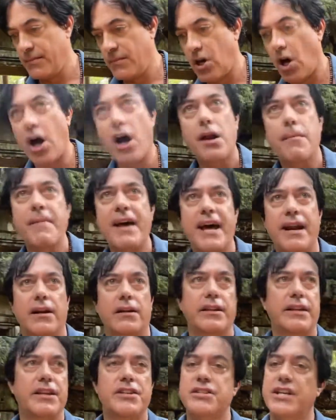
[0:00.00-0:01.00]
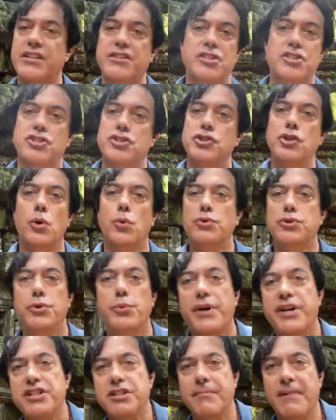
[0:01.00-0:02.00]
Automatically. It's like there's no two
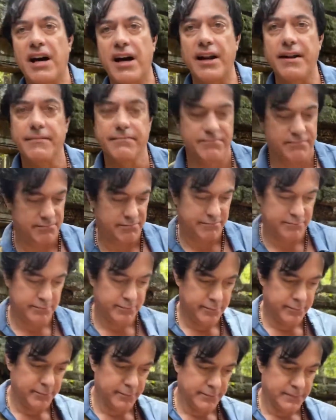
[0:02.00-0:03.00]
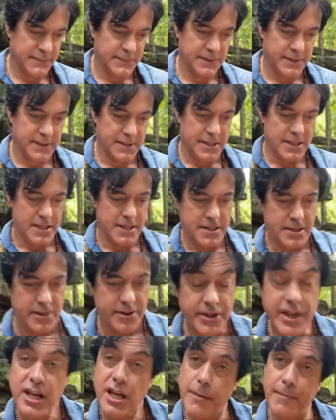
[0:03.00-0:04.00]
ways about it.
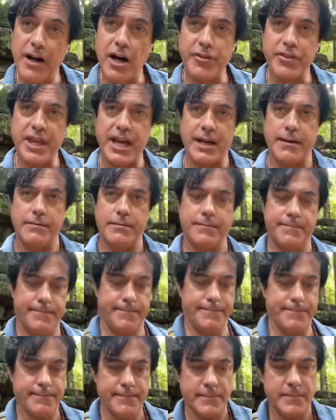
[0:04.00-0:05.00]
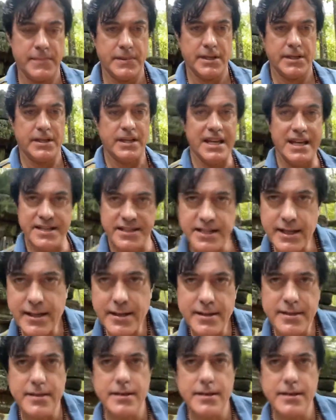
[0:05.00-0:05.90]
Think about that. Is it?